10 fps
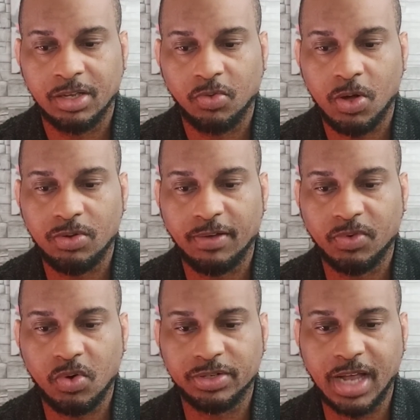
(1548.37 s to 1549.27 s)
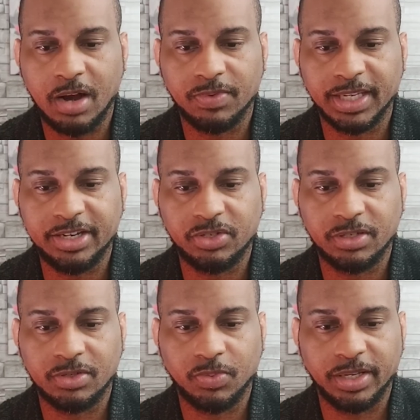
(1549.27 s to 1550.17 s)
Quote, of course, our
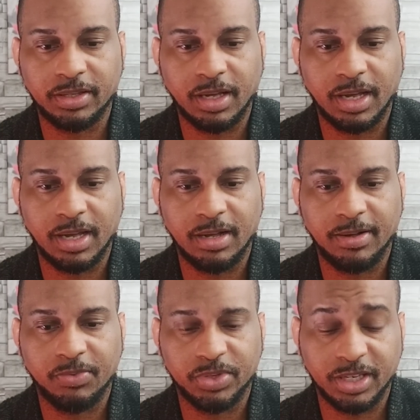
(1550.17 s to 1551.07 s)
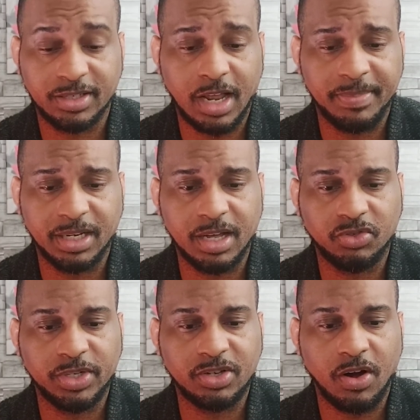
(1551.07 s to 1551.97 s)
relations with, uh, with Islamic
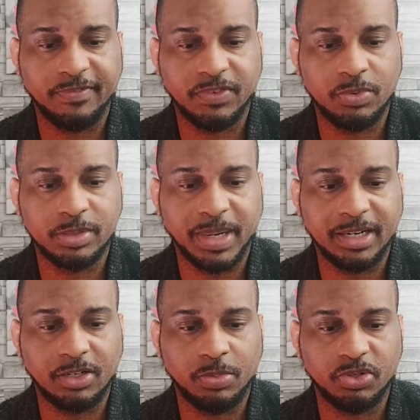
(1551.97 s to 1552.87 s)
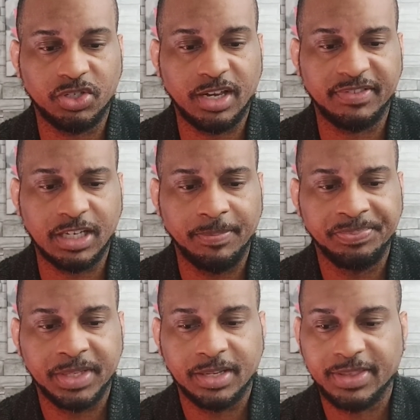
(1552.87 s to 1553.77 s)
countries are influenced by global shifts
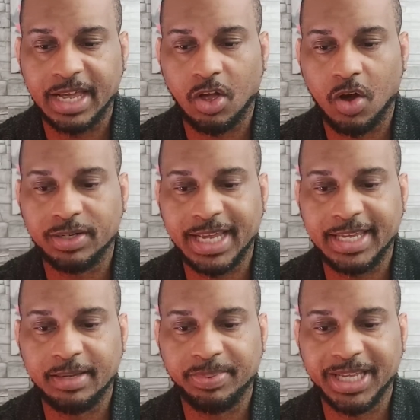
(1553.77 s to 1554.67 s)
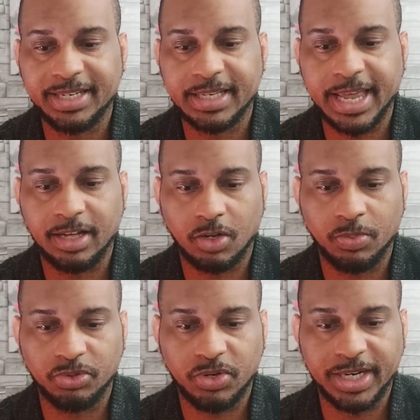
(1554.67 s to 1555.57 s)
that are taking place and
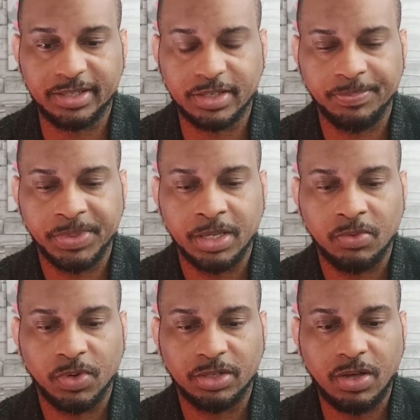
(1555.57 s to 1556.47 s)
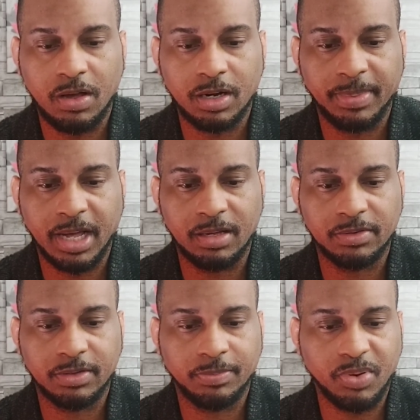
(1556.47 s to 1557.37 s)
global trends. We're talking
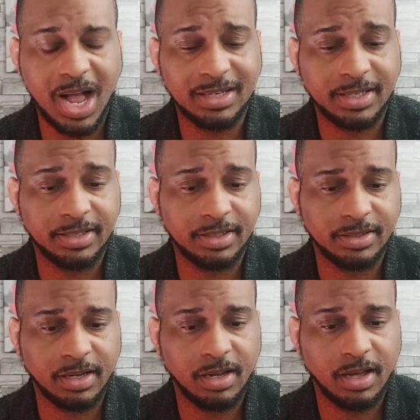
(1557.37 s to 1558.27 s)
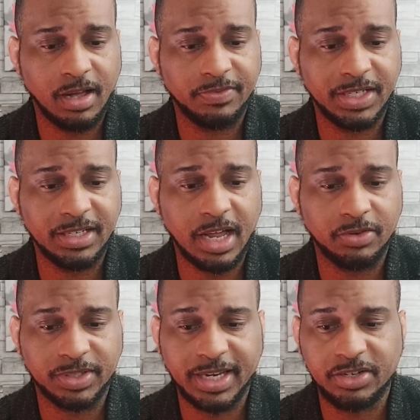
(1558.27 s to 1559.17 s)
about processes of de
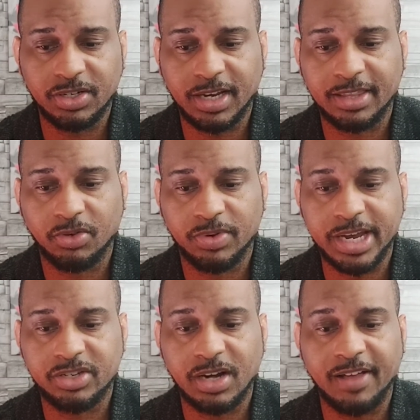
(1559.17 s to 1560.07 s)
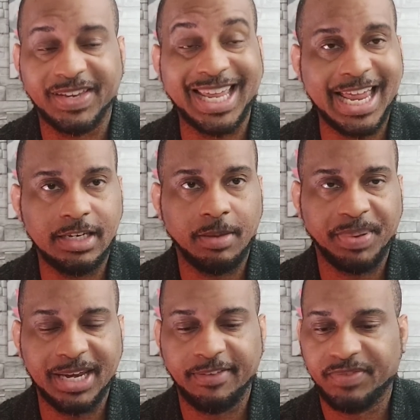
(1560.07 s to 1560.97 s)
dollarization and the creation of an
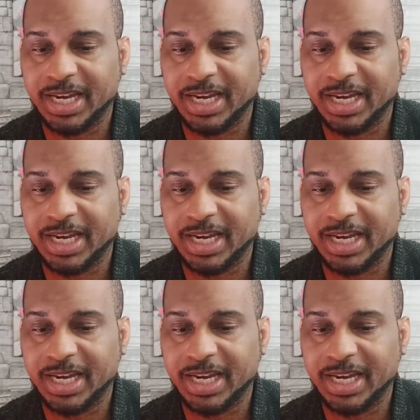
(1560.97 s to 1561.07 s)
independent